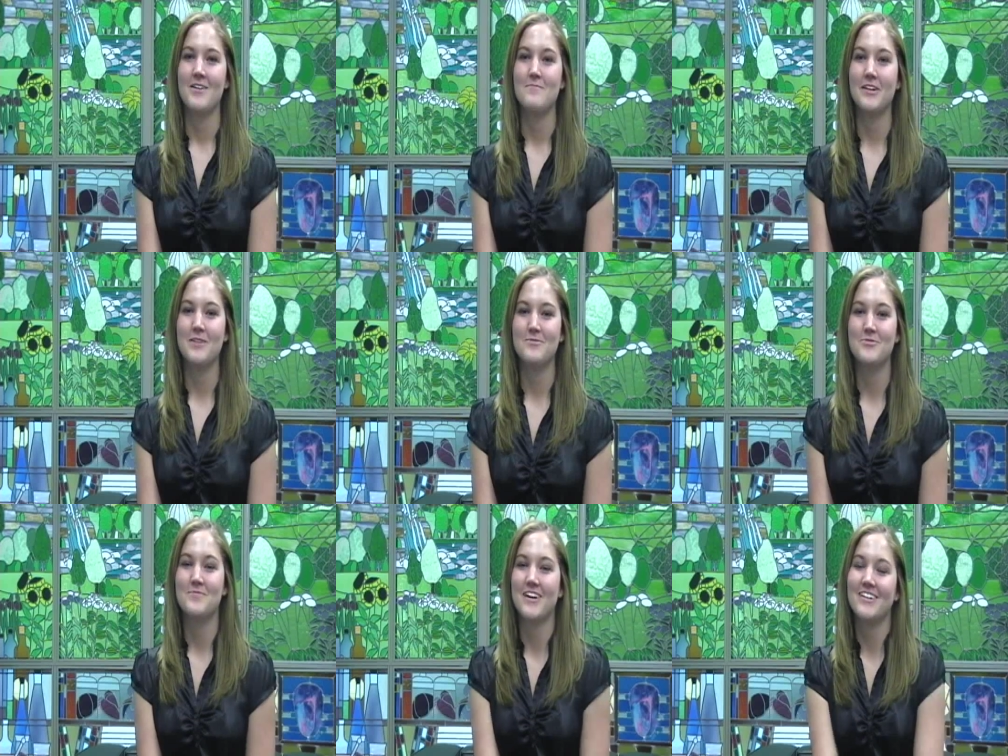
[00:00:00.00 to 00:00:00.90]
My name is
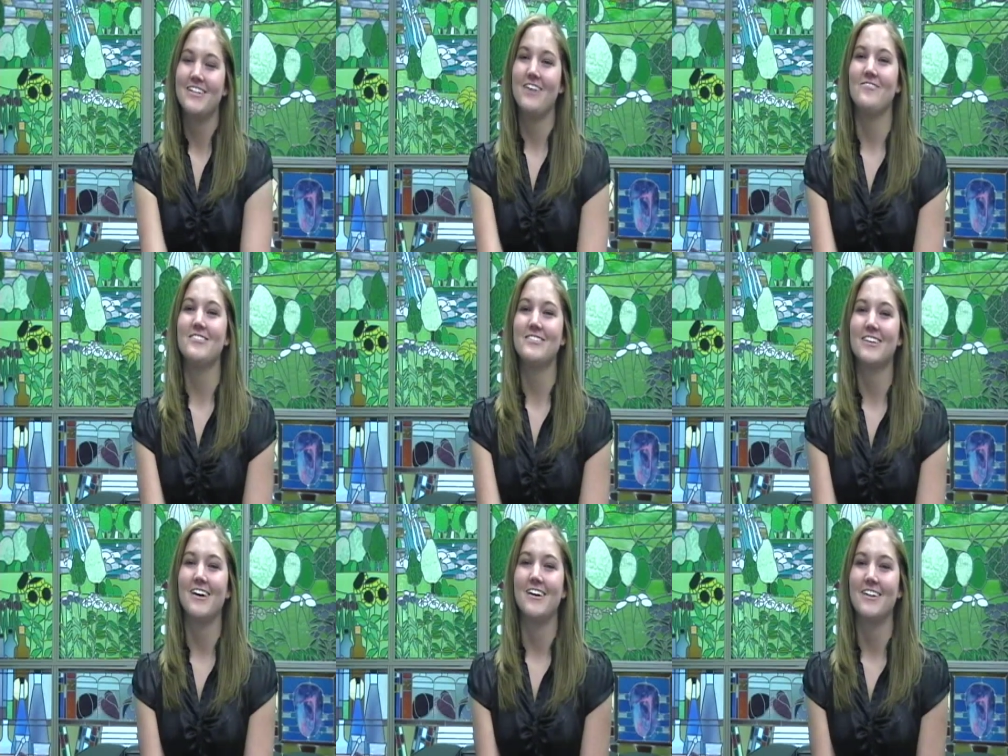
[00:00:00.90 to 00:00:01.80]
Rebecca Davis
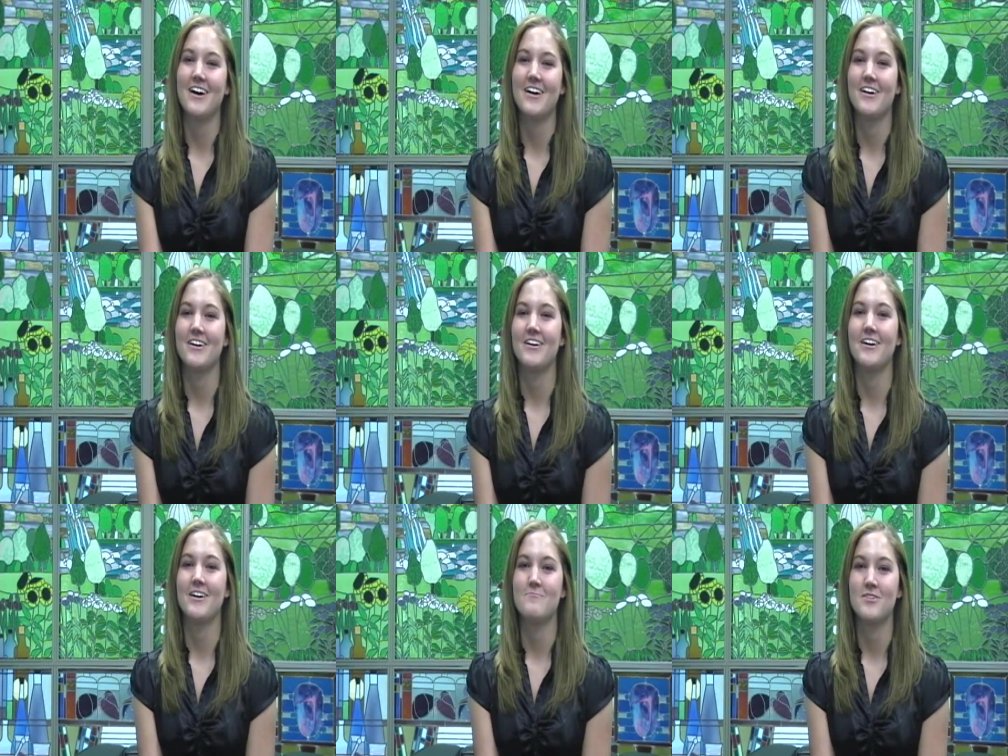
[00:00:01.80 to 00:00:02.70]
and
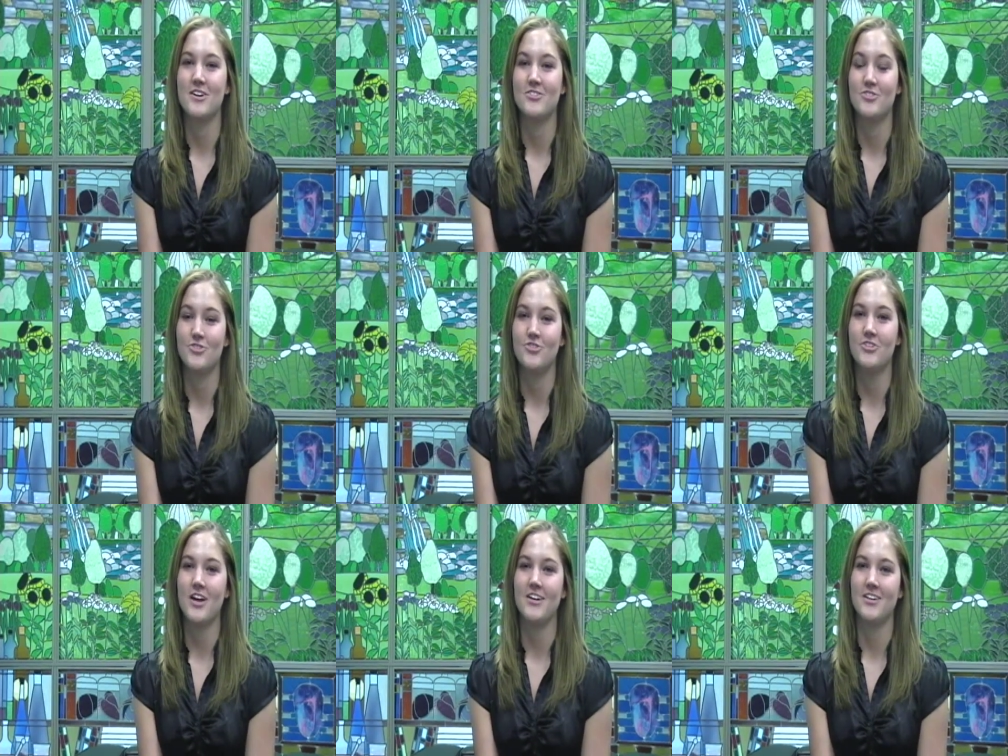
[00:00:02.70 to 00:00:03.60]
I am a junior
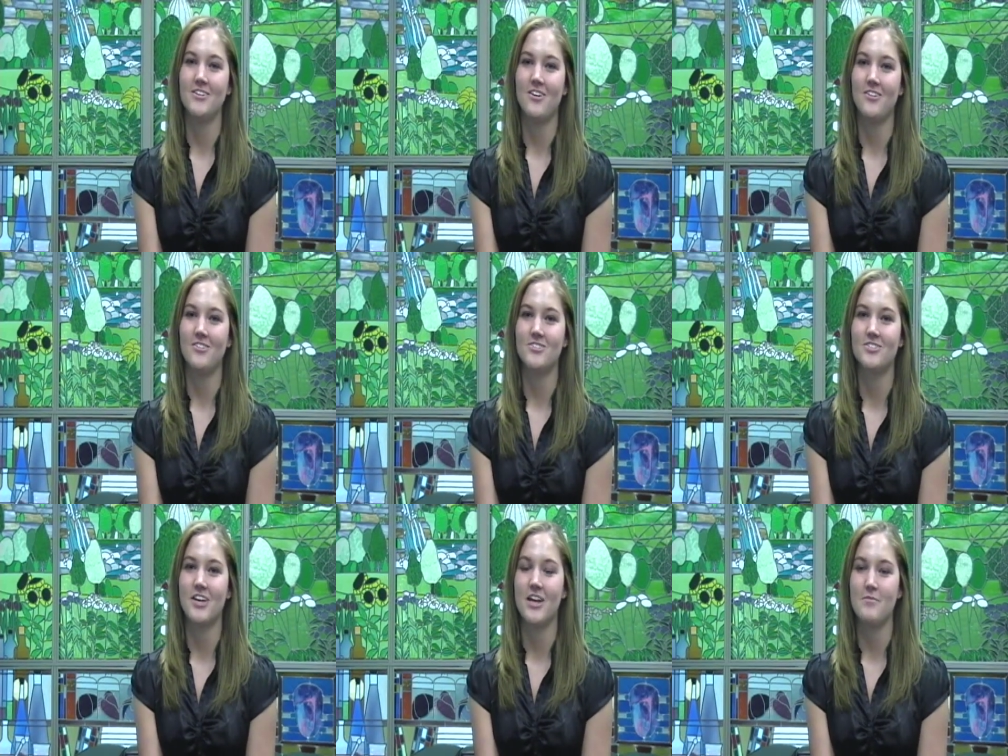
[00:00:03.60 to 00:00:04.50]
at King College
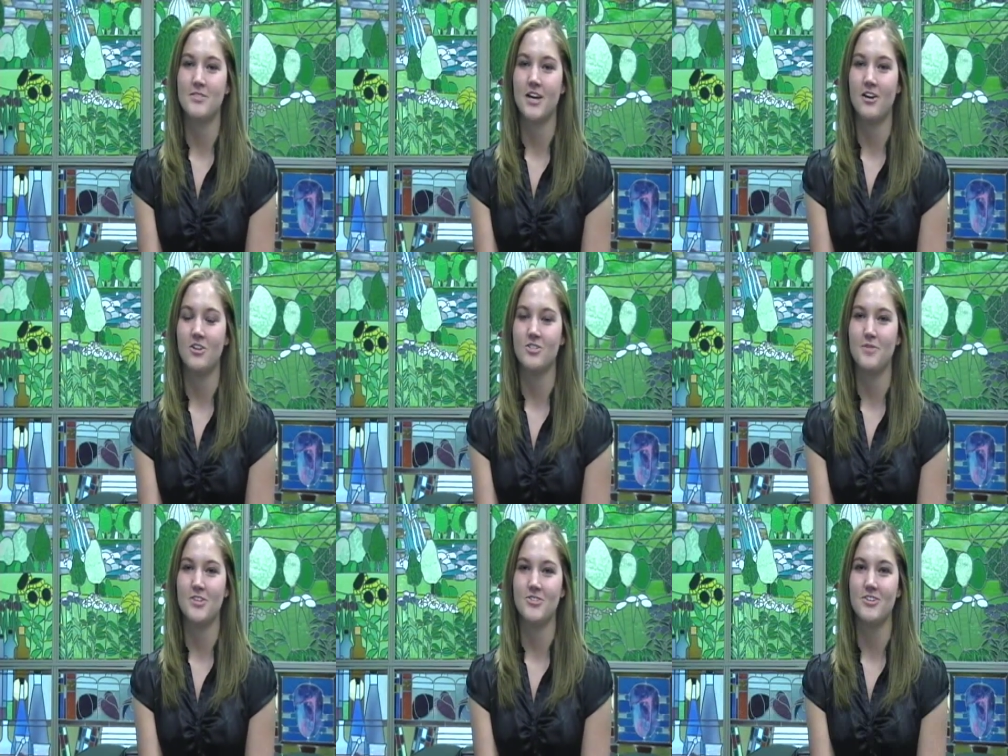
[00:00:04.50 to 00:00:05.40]
and I'm a psychology
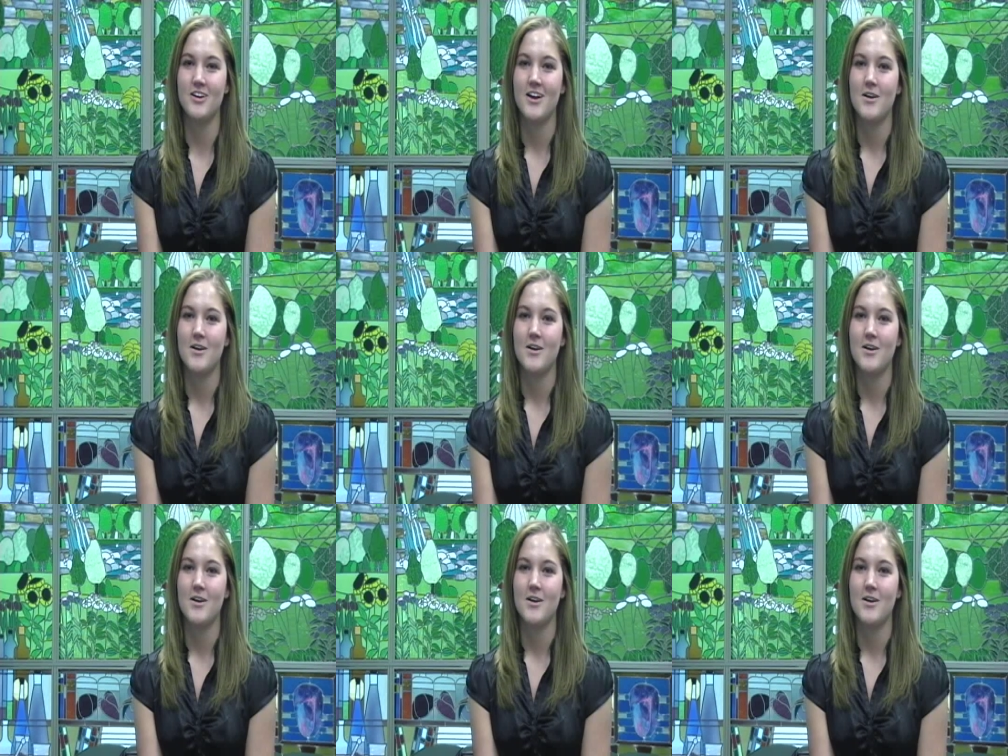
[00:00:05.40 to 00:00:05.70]
major.